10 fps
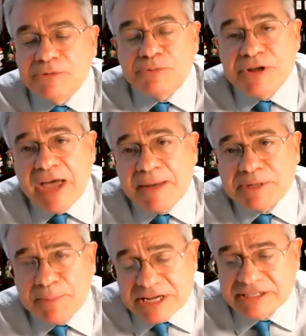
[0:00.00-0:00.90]
revamped
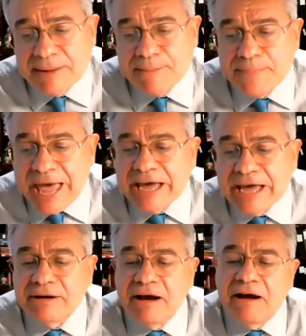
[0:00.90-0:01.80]
Muslim
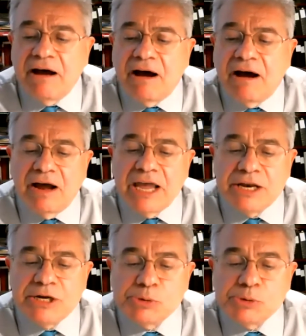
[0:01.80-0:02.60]
ban uh, and he'll